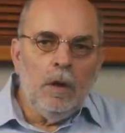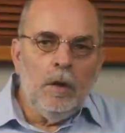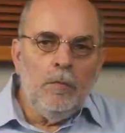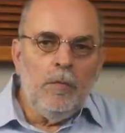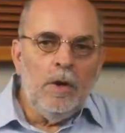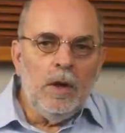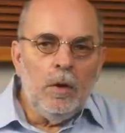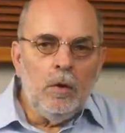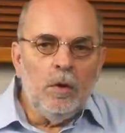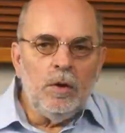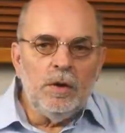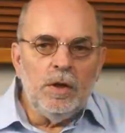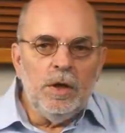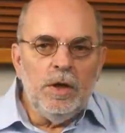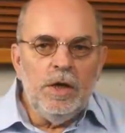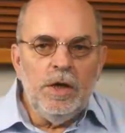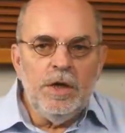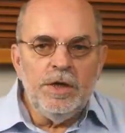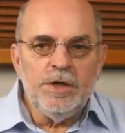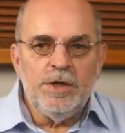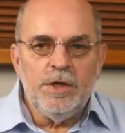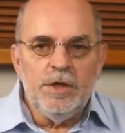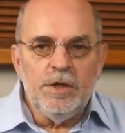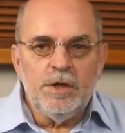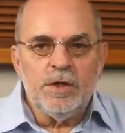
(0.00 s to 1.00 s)
We learn
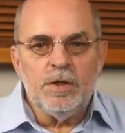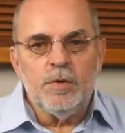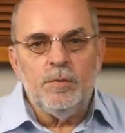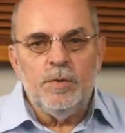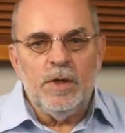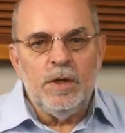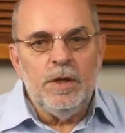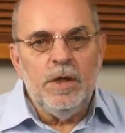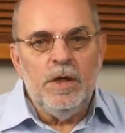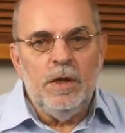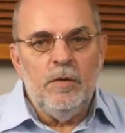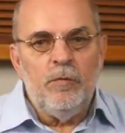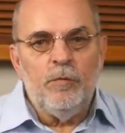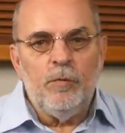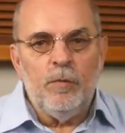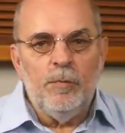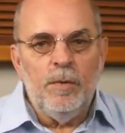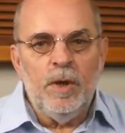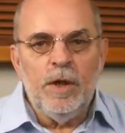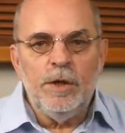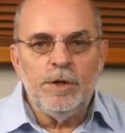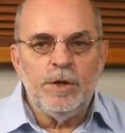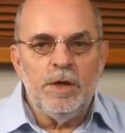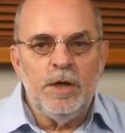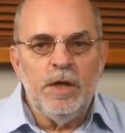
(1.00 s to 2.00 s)
easiest when the
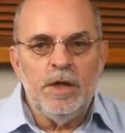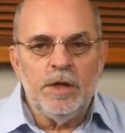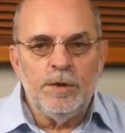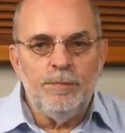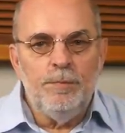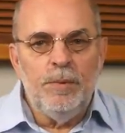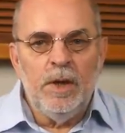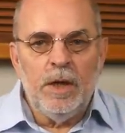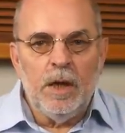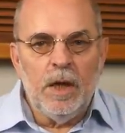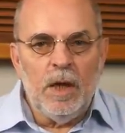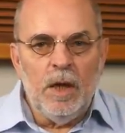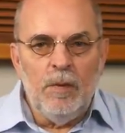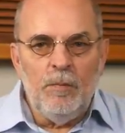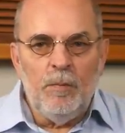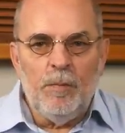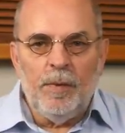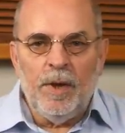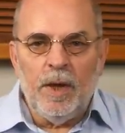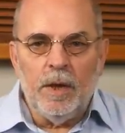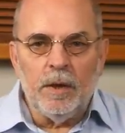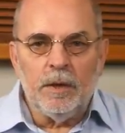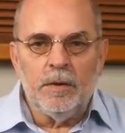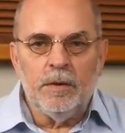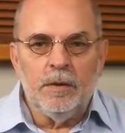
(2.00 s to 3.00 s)
information has big
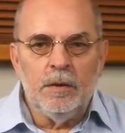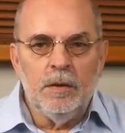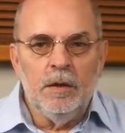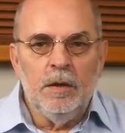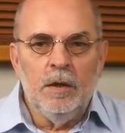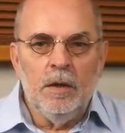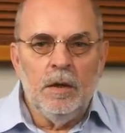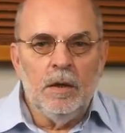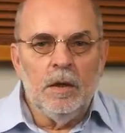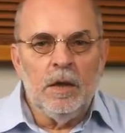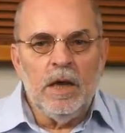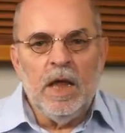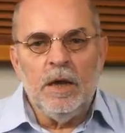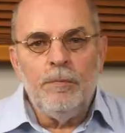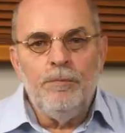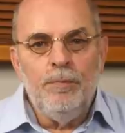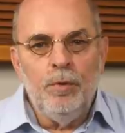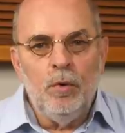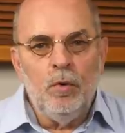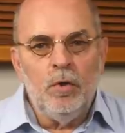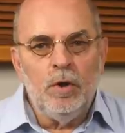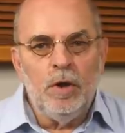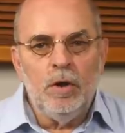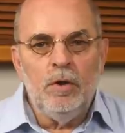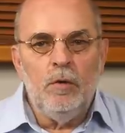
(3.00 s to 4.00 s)
impact, like
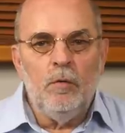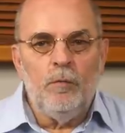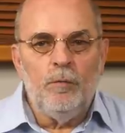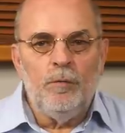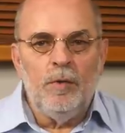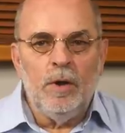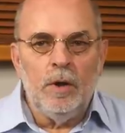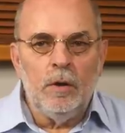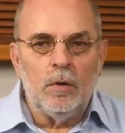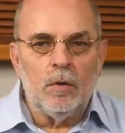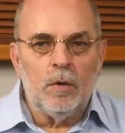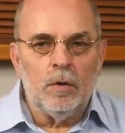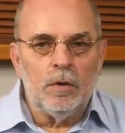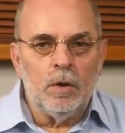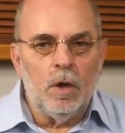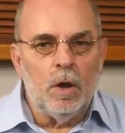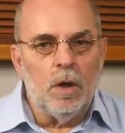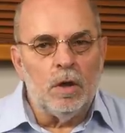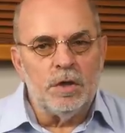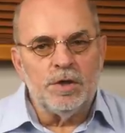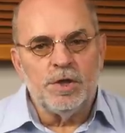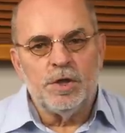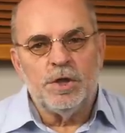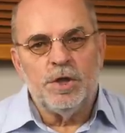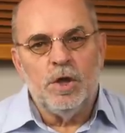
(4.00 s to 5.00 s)
burning your finger on a
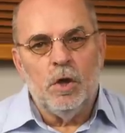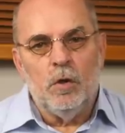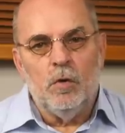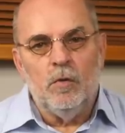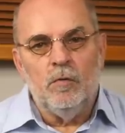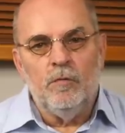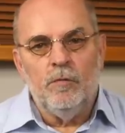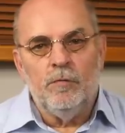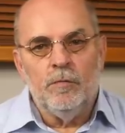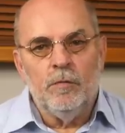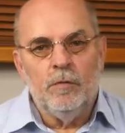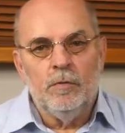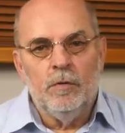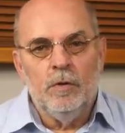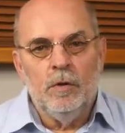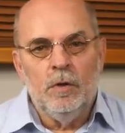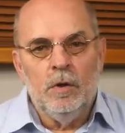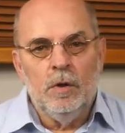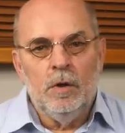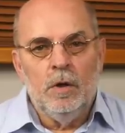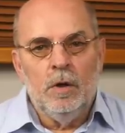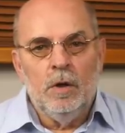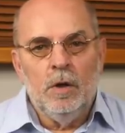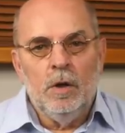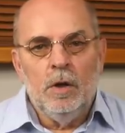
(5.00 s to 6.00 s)
hot stove.
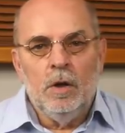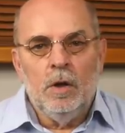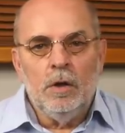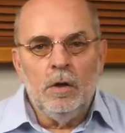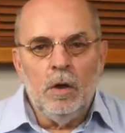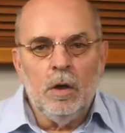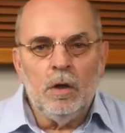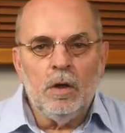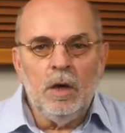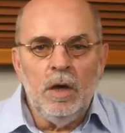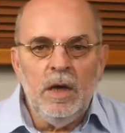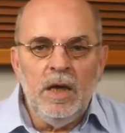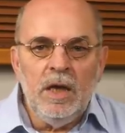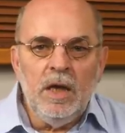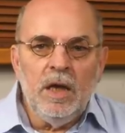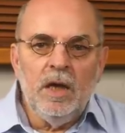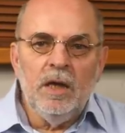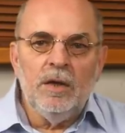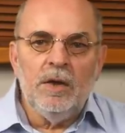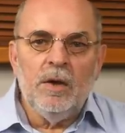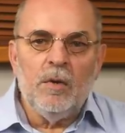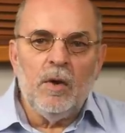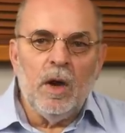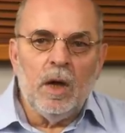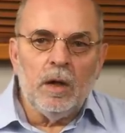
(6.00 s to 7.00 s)
Luckily
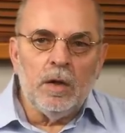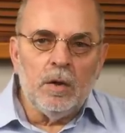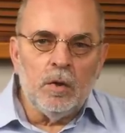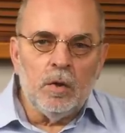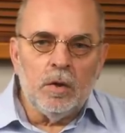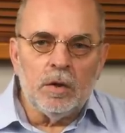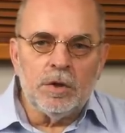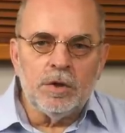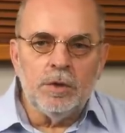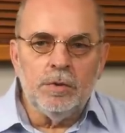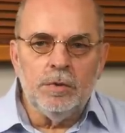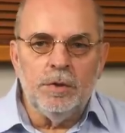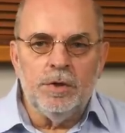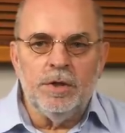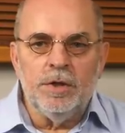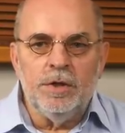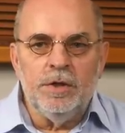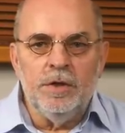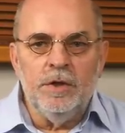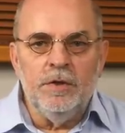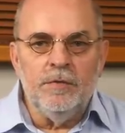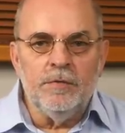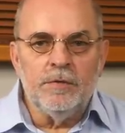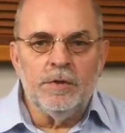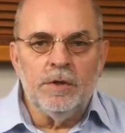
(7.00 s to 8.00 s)
there are
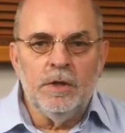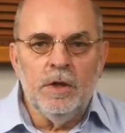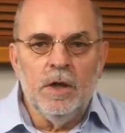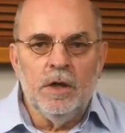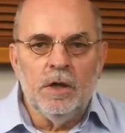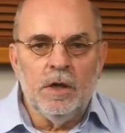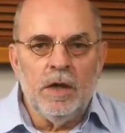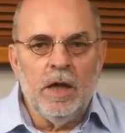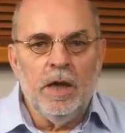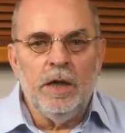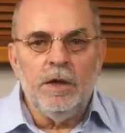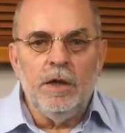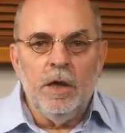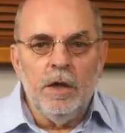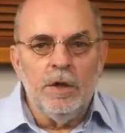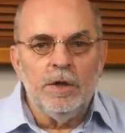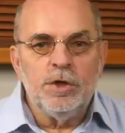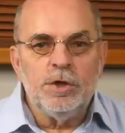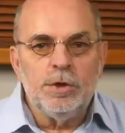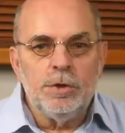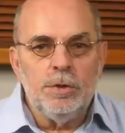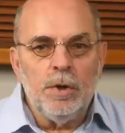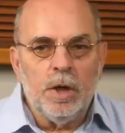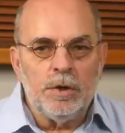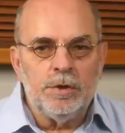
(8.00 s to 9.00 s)
alternatives, like
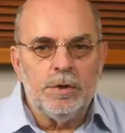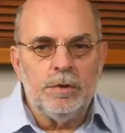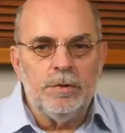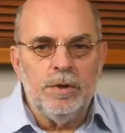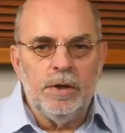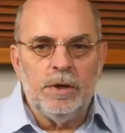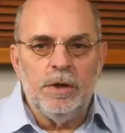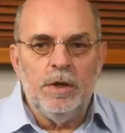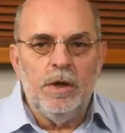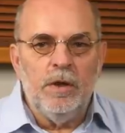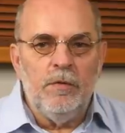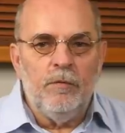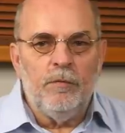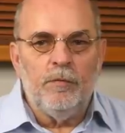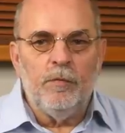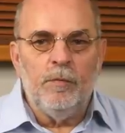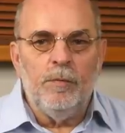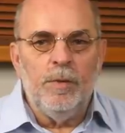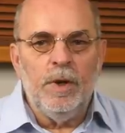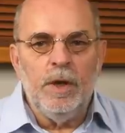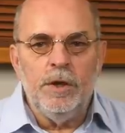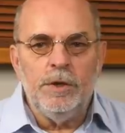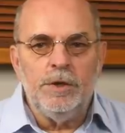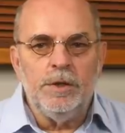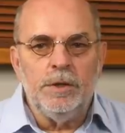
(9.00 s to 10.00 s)
structuring the
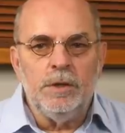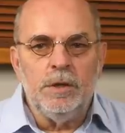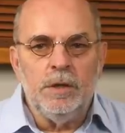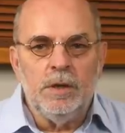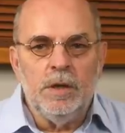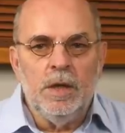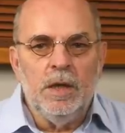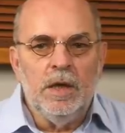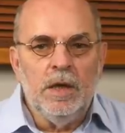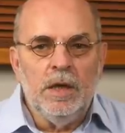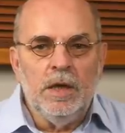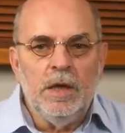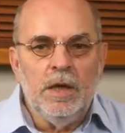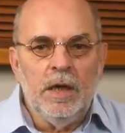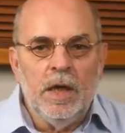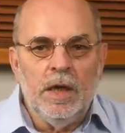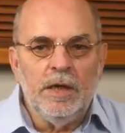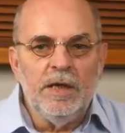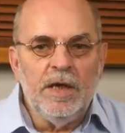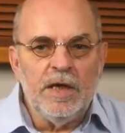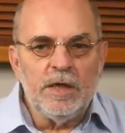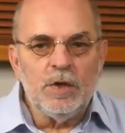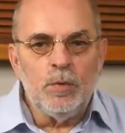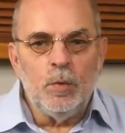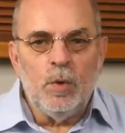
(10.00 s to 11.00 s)
information,
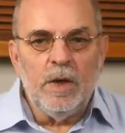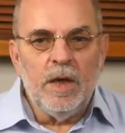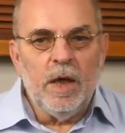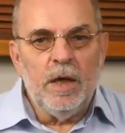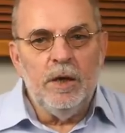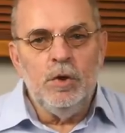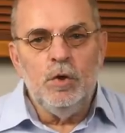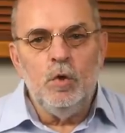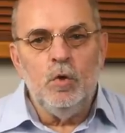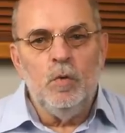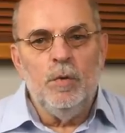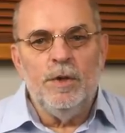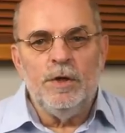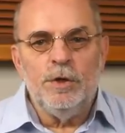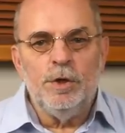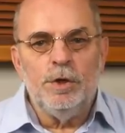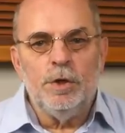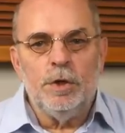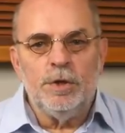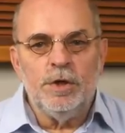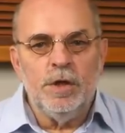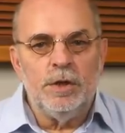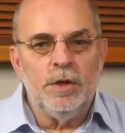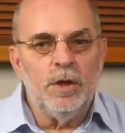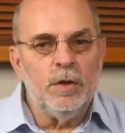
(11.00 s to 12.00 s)
and that's what I do when
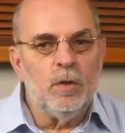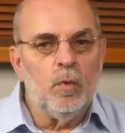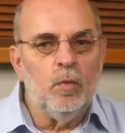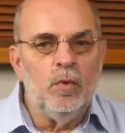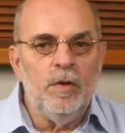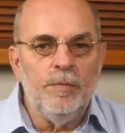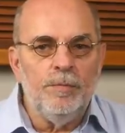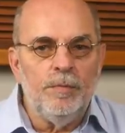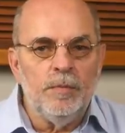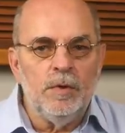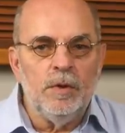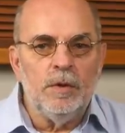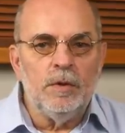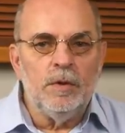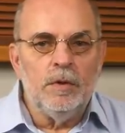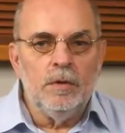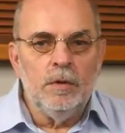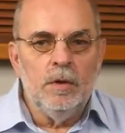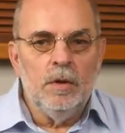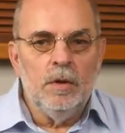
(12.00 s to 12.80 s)
judging equipment.